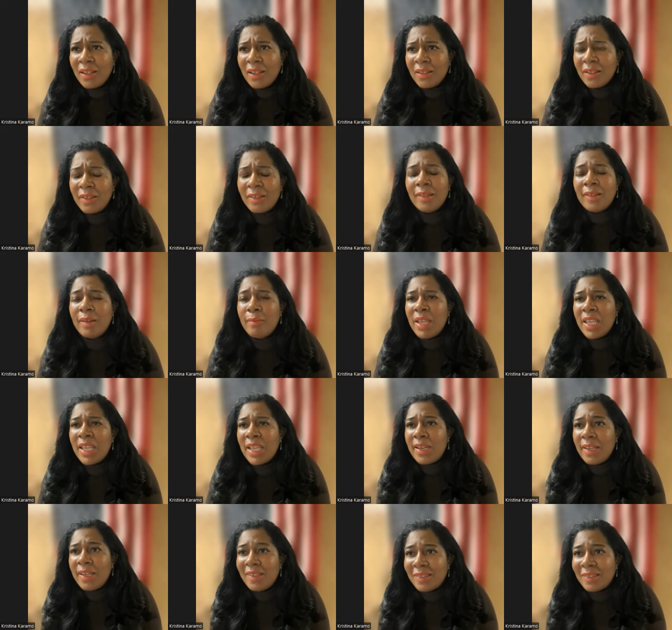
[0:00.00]
This doesn't make
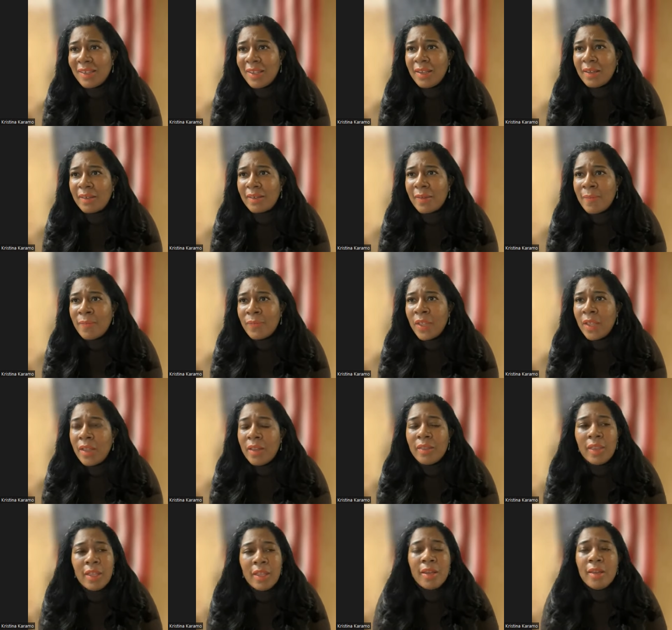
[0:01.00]
any sense.
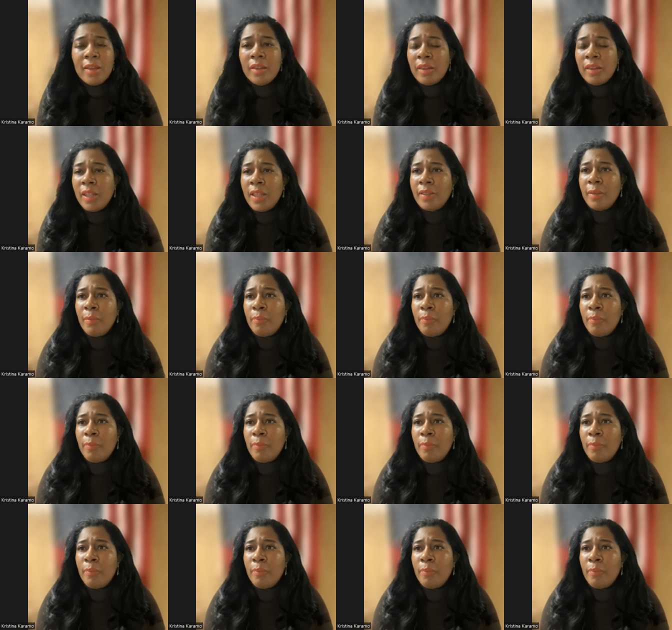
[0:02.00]
Then the,